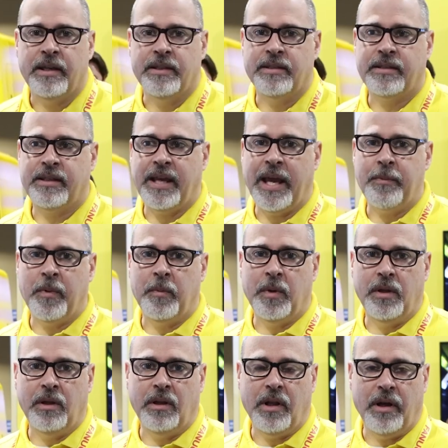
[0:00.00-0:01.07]
is
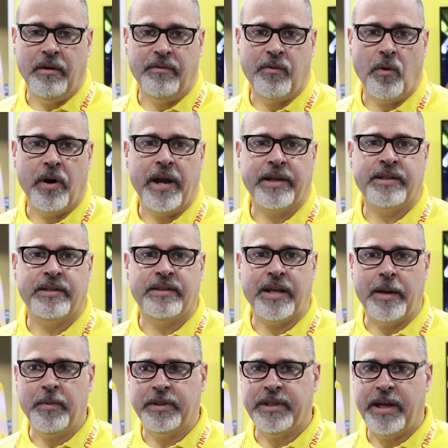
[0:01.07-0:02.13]
capable of 4-axis
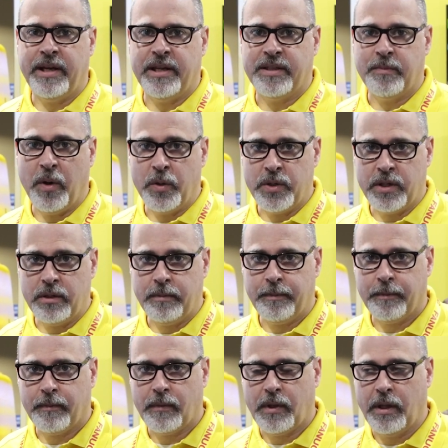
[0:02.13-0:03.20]
simultaneous motion.
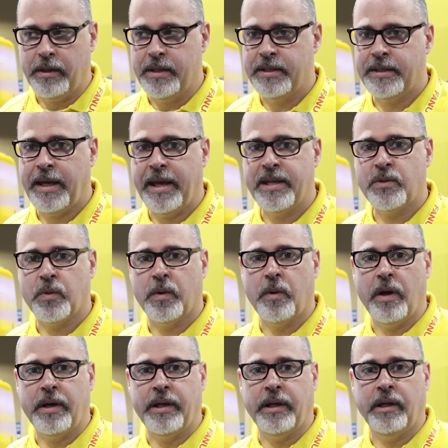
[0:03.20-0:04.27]
In this case, we're
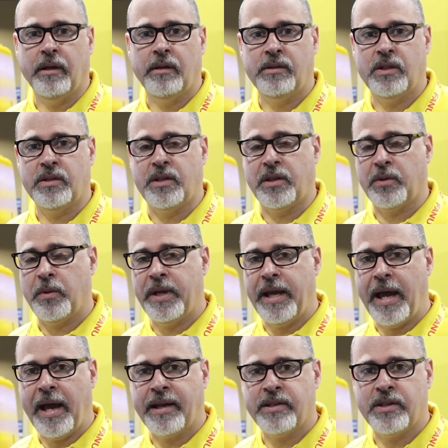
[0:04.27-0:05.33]
running just a
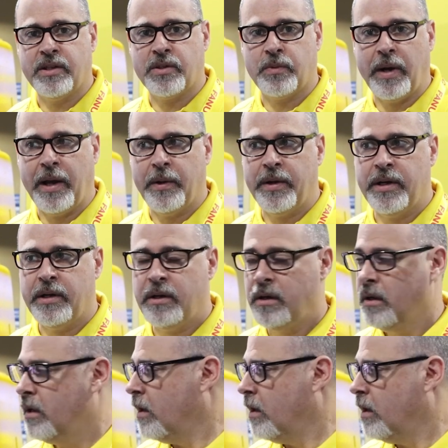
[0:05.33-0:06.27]
3-axis router.